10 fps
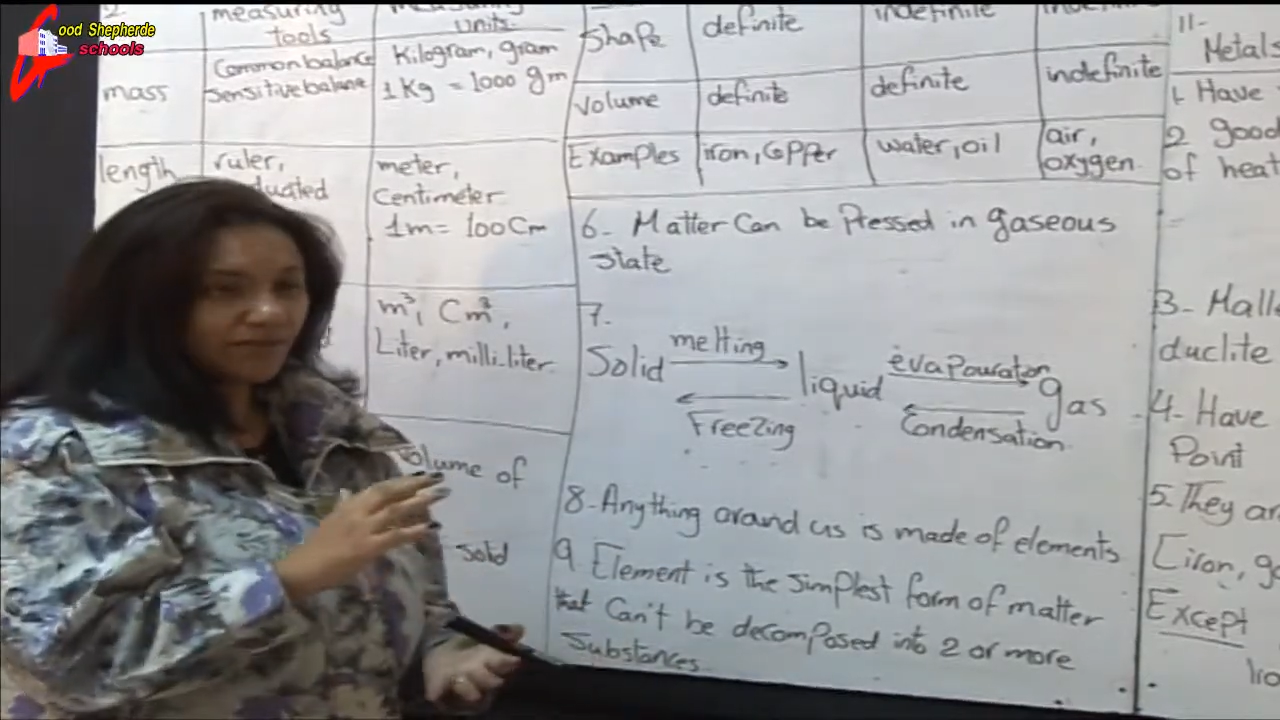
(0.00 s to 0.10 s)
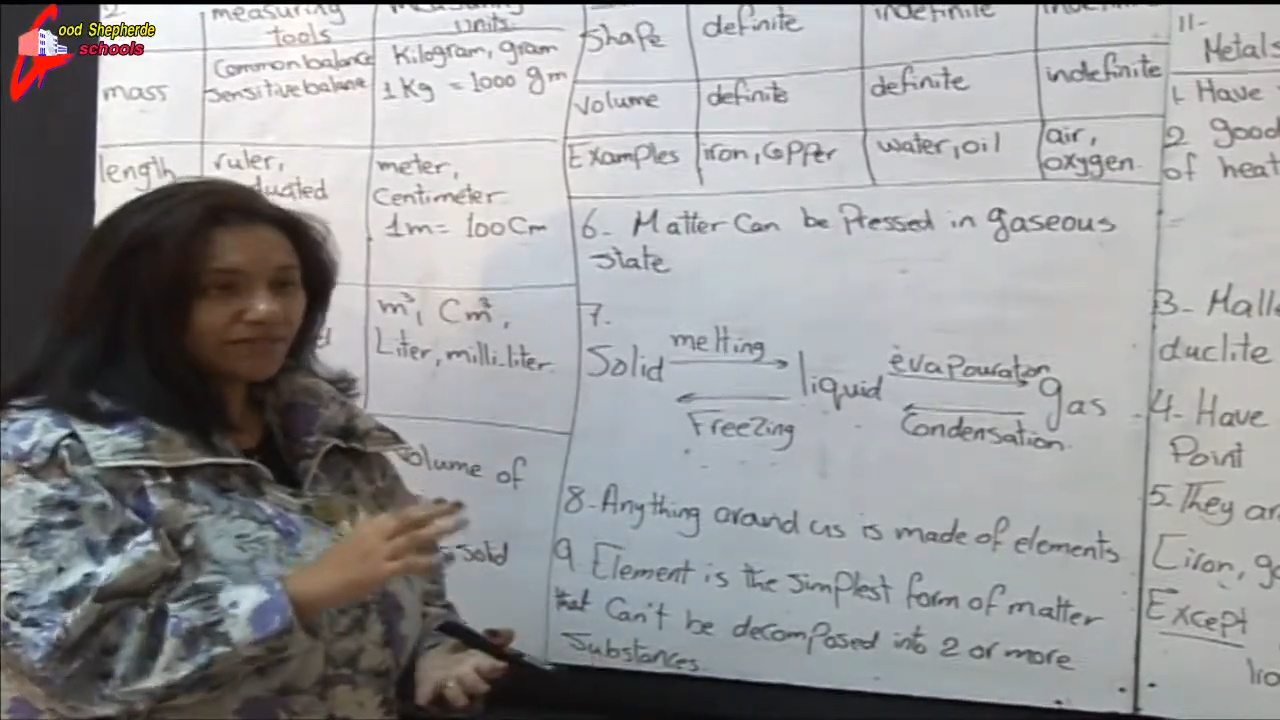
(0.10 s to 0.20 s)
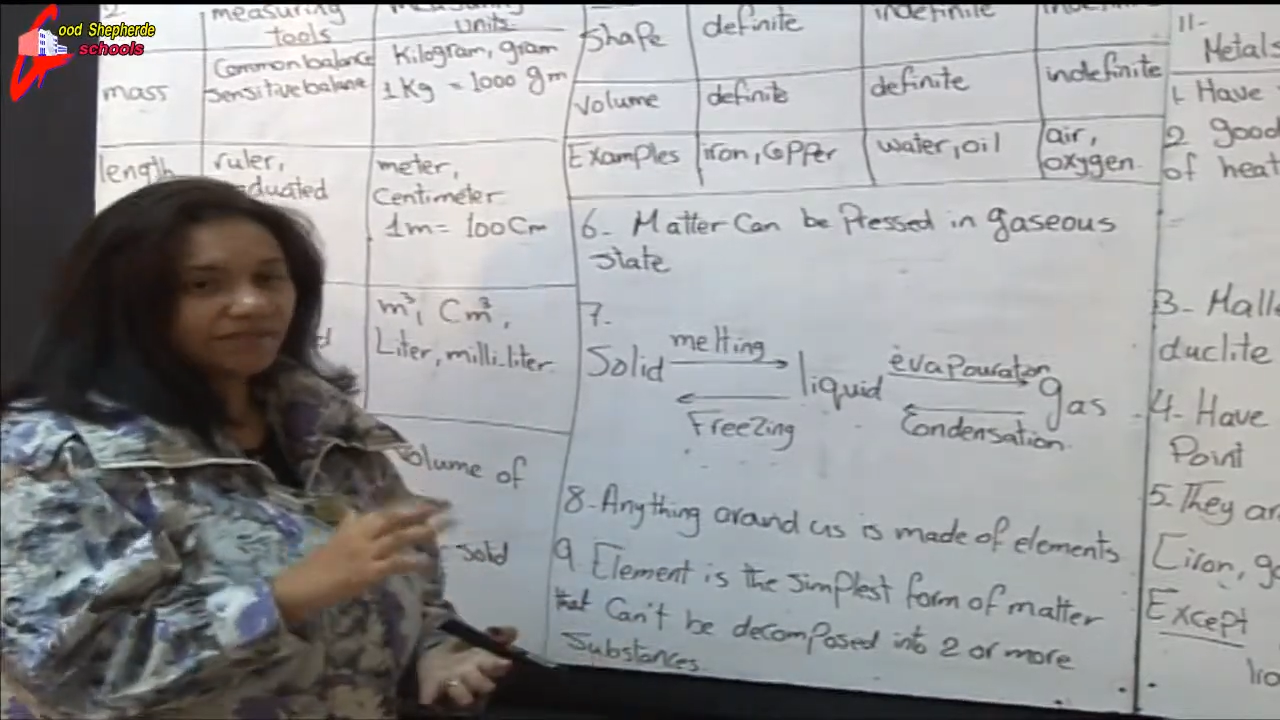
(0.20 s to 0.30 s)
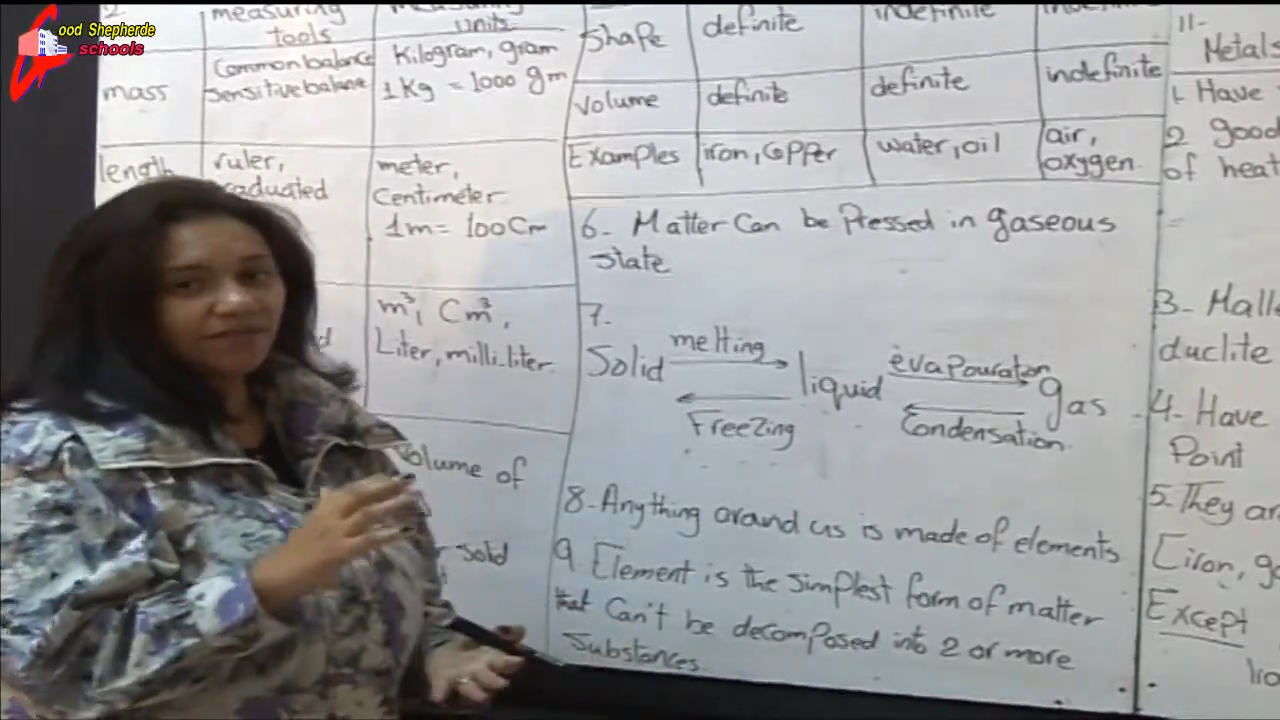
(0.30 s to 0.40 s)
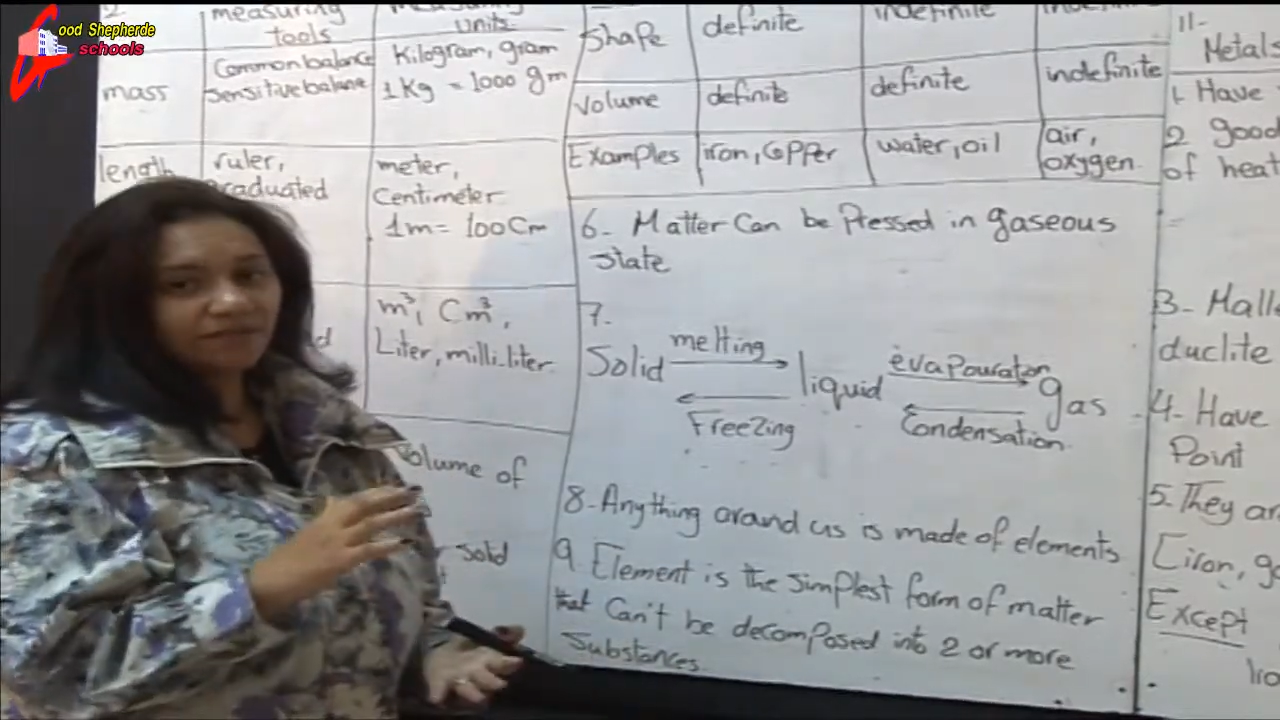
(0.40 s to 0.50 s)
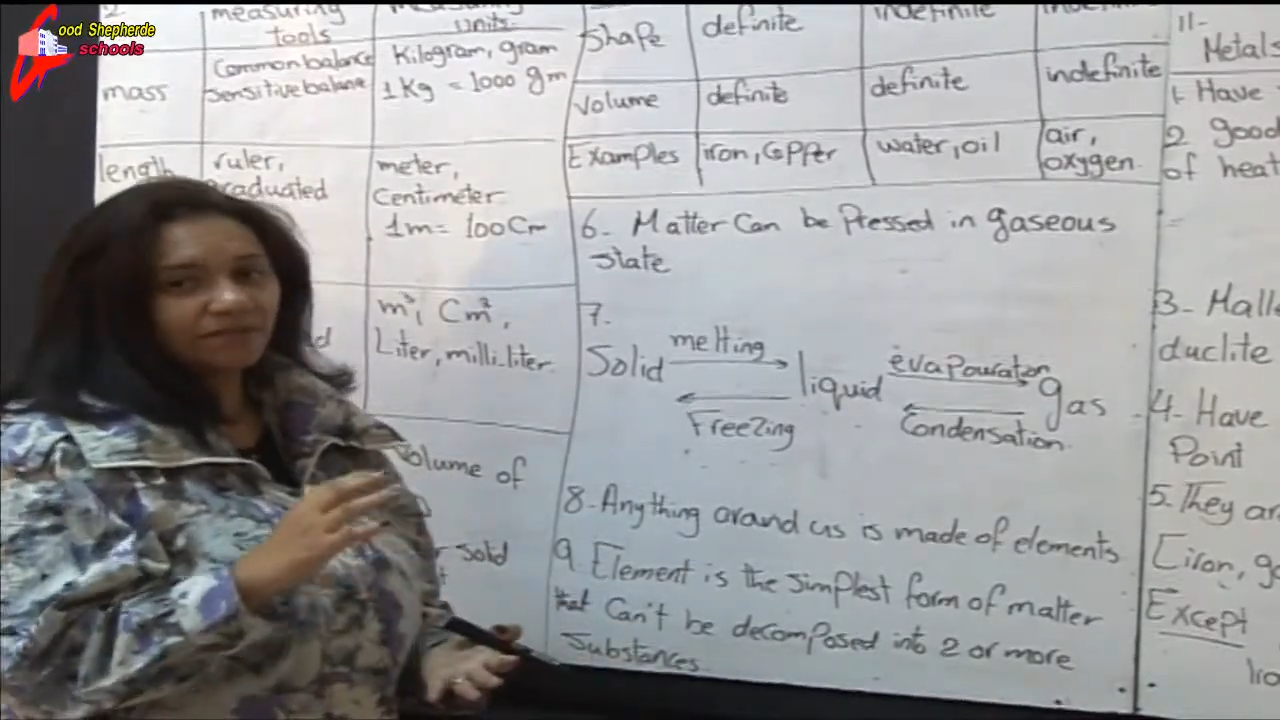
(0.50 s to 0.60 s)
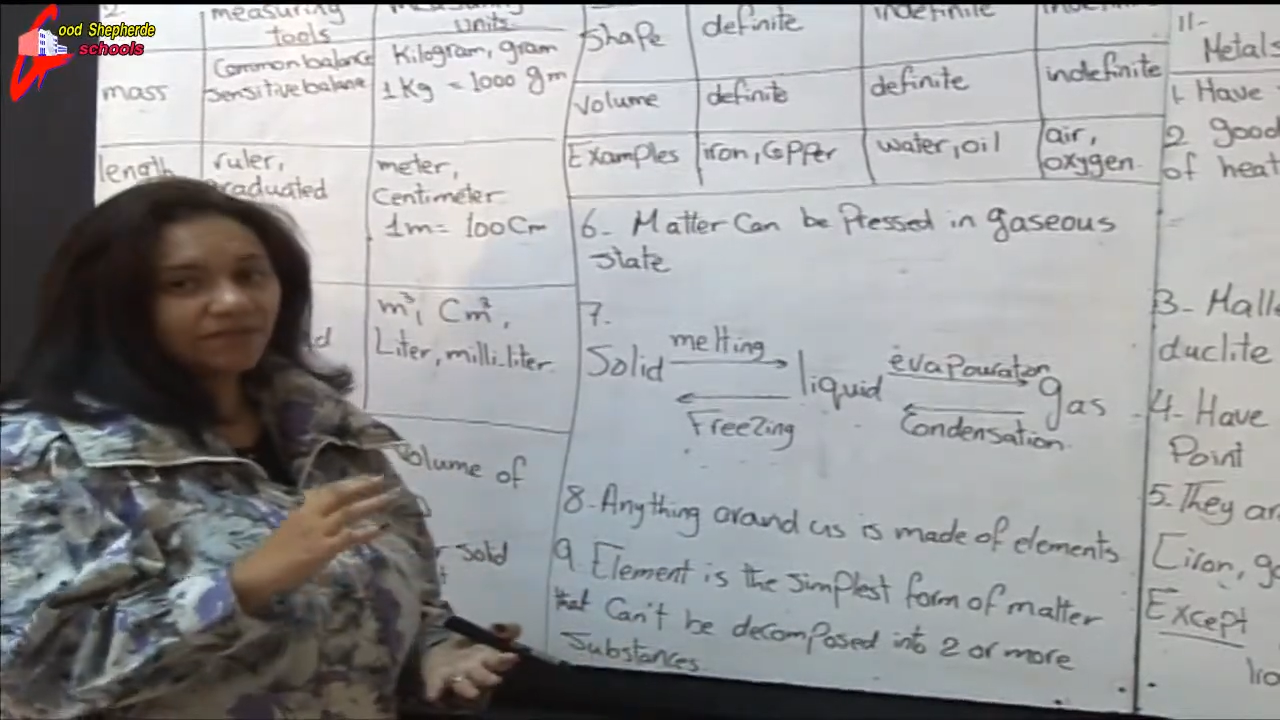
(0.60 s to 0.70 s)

Press it